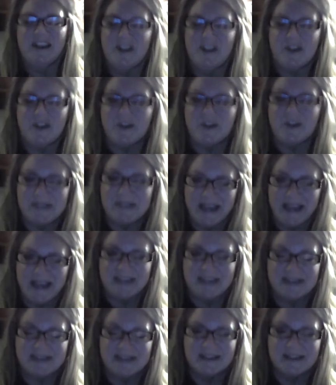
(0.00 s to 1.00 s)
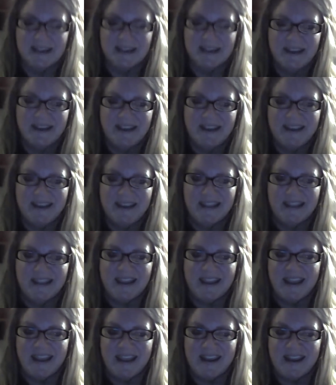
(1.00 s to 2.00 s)
new tests
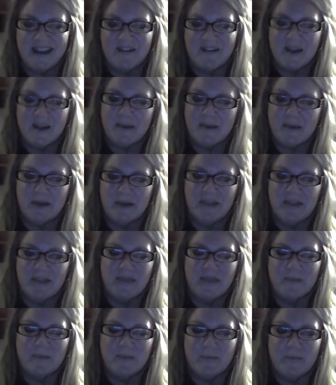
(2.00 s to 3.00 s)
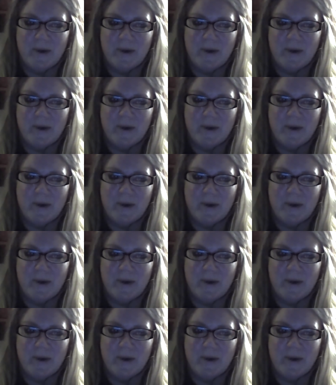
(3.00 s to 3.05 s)
that have come out that the